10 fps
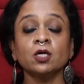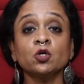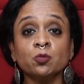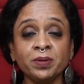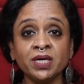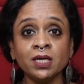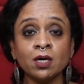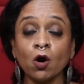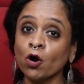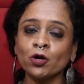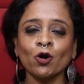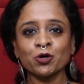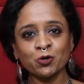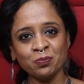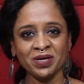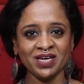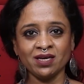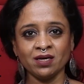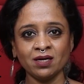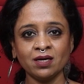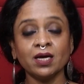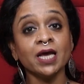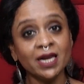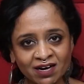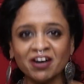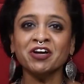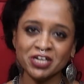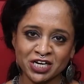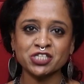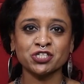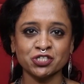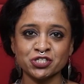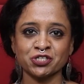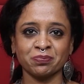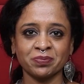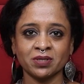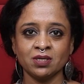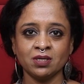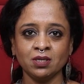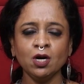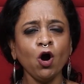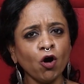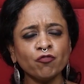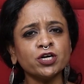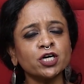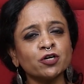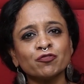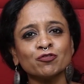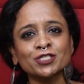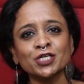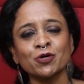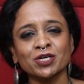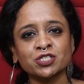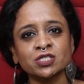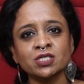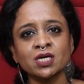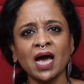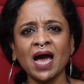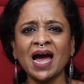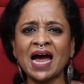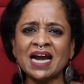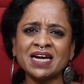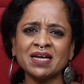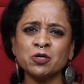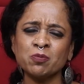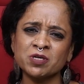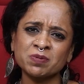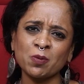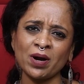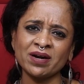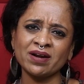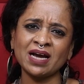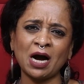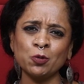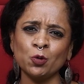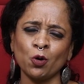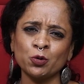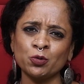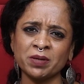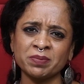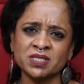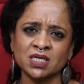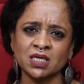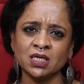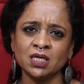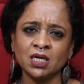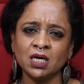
To be or not to be in a relationship? Often a confusing question, and you must be wondering, how long do I be single?